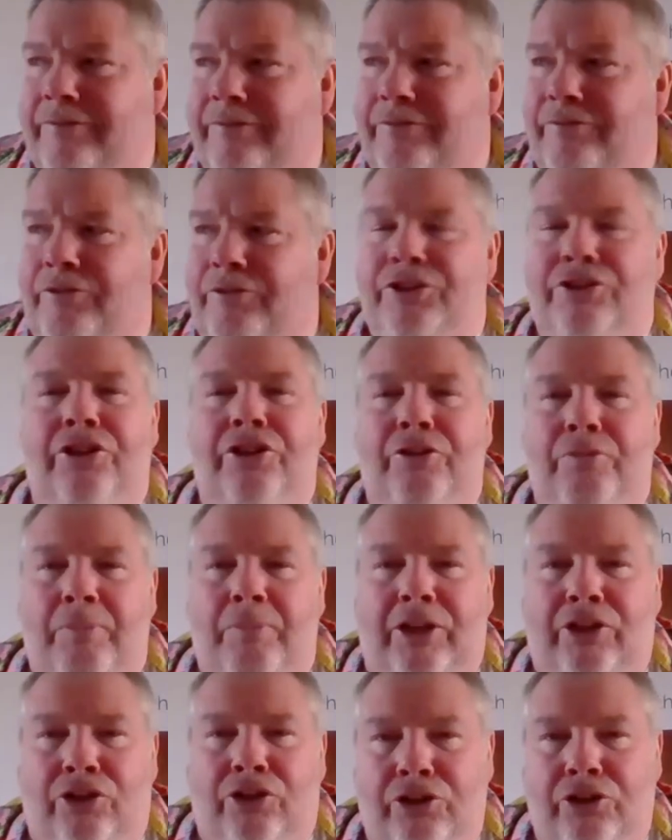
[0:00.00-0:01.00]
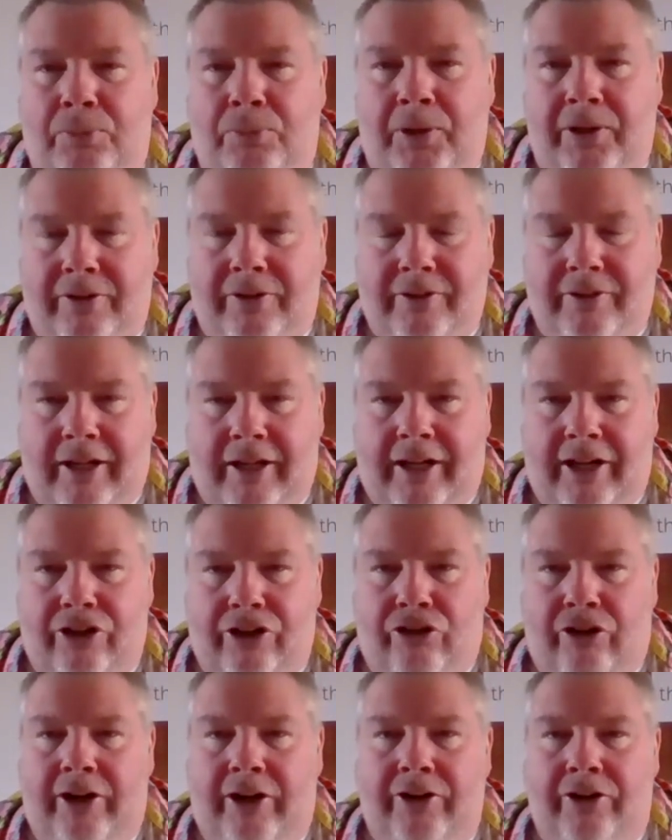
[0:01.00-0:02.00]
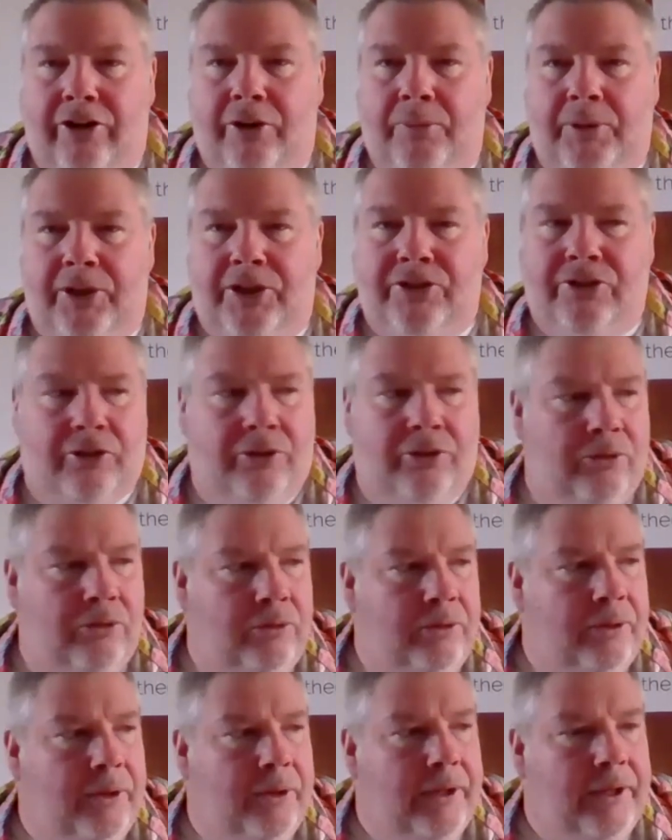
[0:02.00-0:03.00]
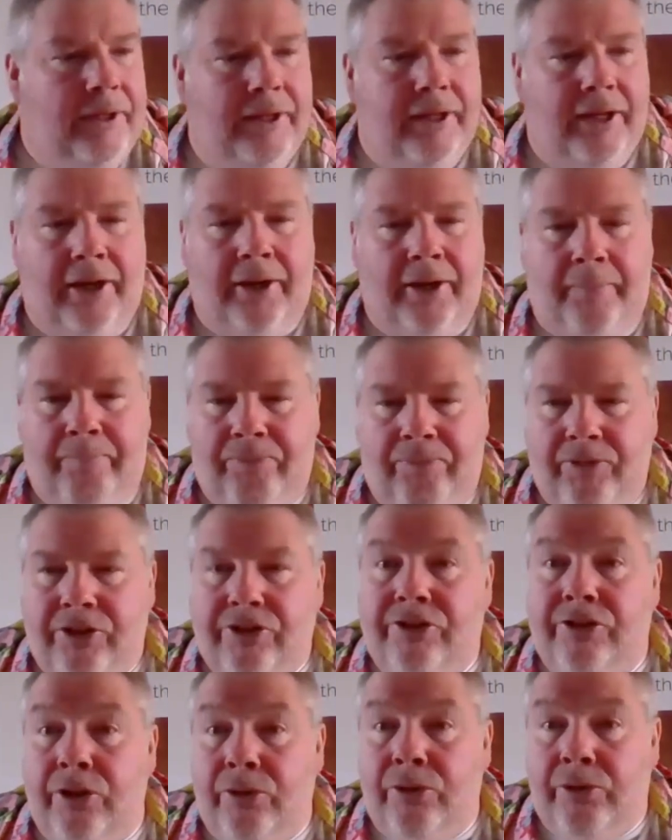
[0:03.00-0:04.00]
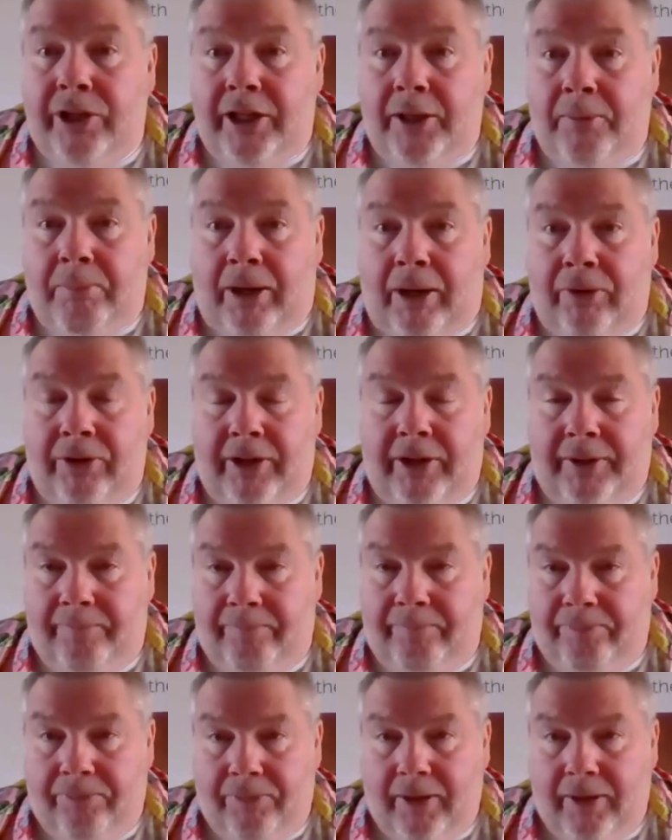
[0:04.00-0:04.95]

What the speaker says: reserve my judgment, and I try not to be too snooty about it.